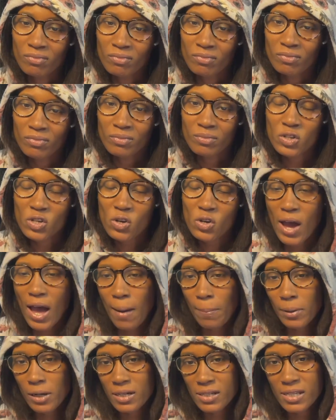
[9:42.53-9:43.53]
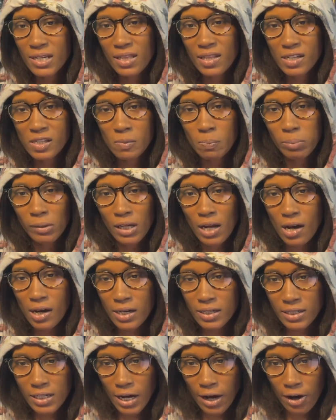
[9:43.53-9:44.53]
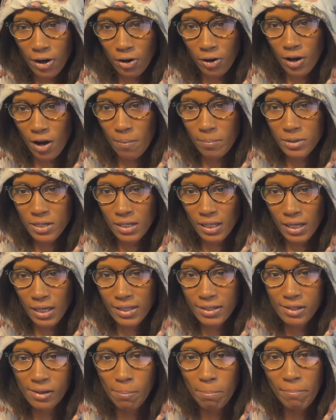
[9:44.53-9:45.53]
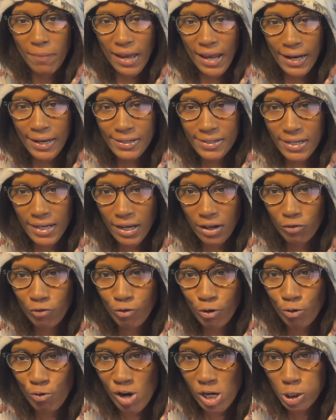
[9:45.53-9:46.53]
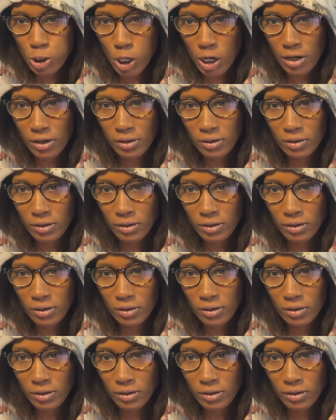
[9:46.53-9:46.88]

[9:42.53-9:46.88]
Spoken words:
I'm so happy to see this blonde hair come to like this amazing fruition.